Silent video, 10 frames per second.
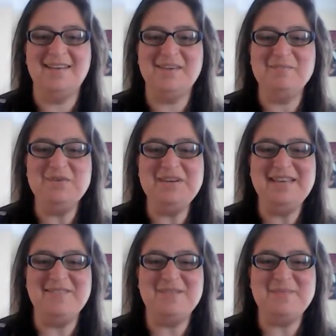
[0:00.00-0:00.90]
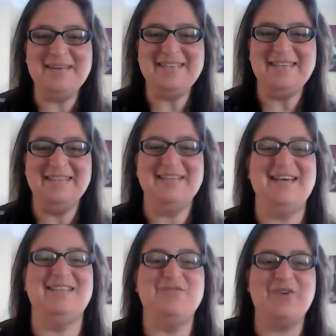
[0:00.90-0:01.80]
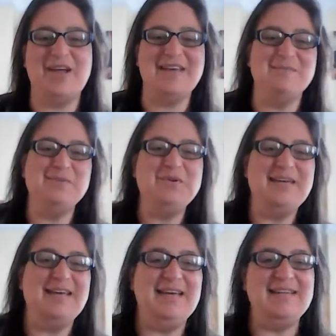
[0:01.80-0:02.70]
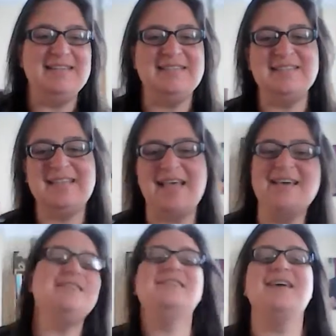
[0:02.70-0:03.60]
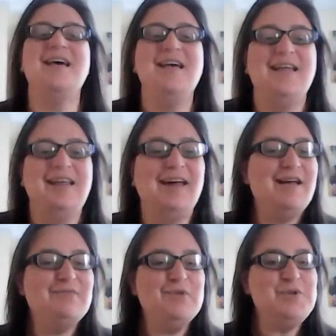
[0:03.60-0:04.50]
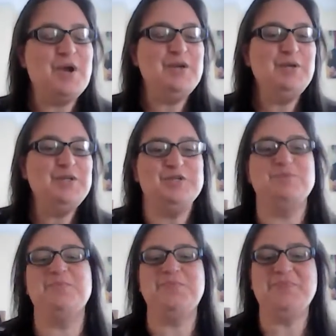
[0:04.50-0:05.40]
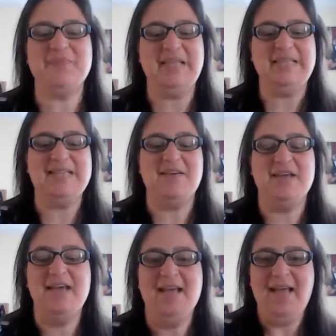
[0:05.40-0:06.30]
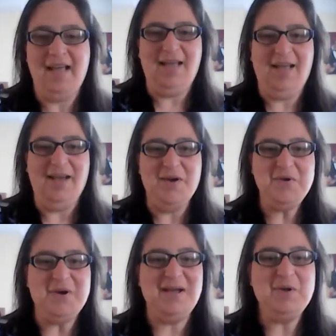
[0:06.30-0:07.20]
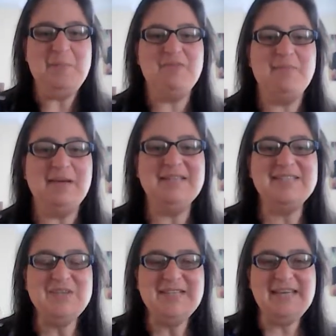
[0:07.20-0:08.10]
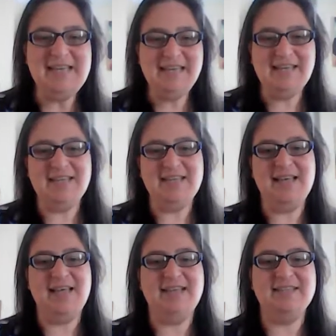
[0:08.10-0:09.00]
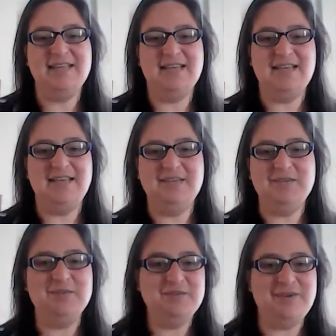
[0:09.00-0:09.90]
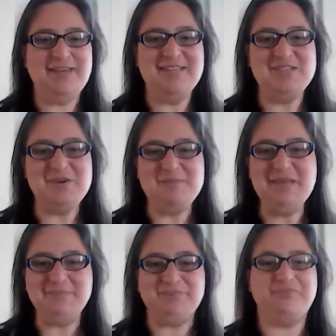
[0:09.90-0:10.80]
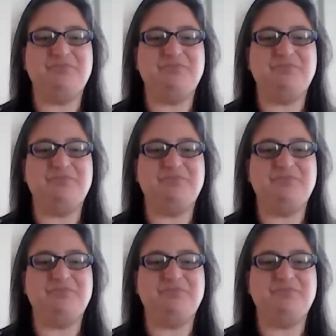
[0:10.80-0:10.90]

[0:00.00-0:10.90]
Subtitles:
Good morning, everybody. It's Friday morning and it's the second live we try on YouTube. So I hope everybody's got the link and you ready to join me.